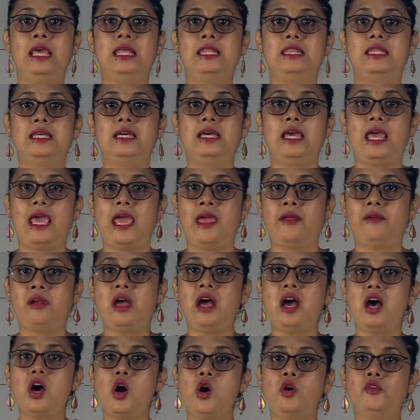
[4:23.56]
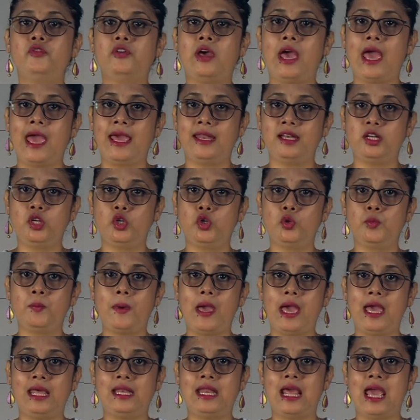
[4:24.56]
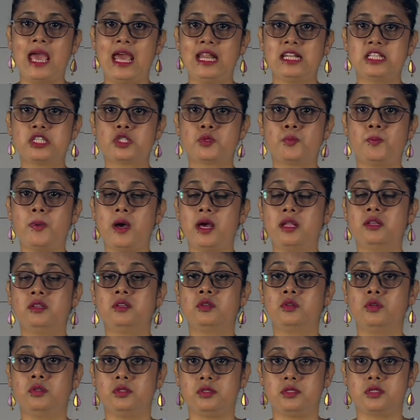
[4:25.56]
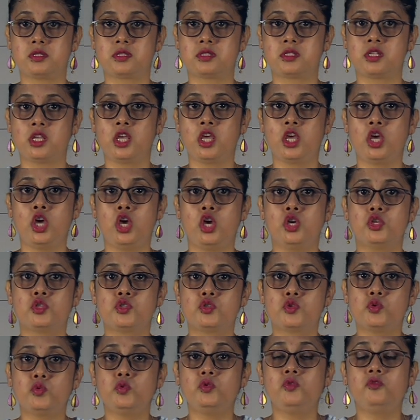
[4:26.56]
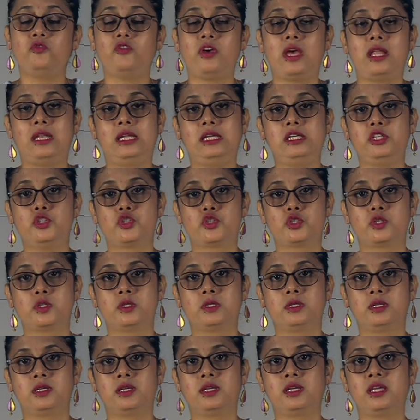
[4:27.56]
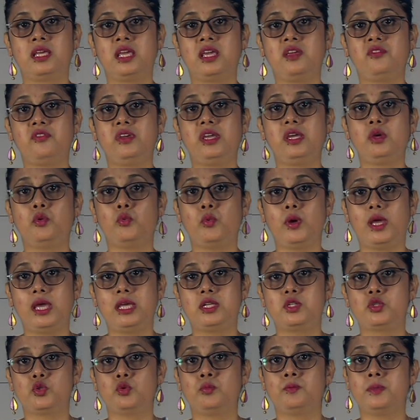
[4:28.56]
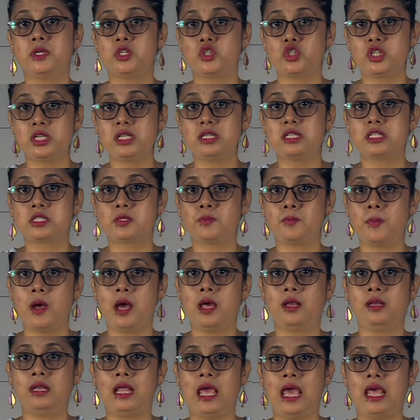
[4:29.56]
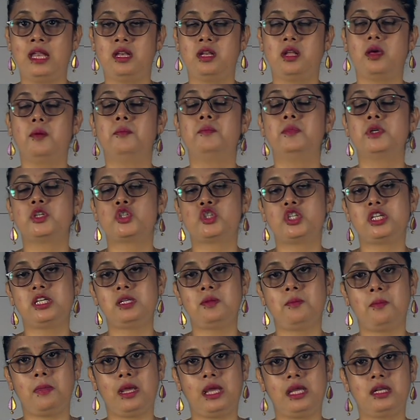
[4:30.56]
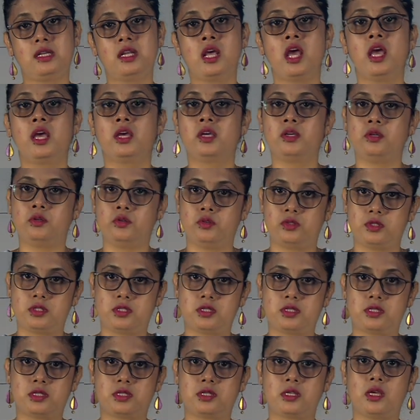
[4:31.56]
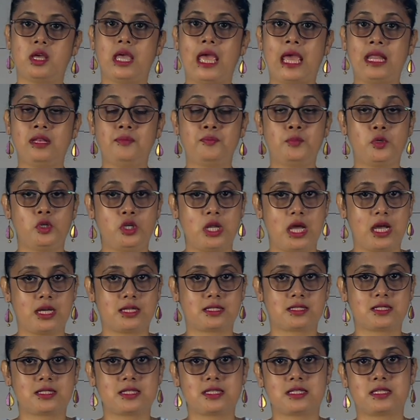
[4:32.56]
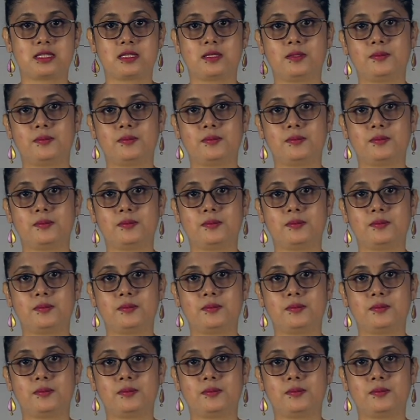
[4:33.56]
The era of handloom and hand-spun goods soon vanished, giving way to machine-spun and machine-made goods and products.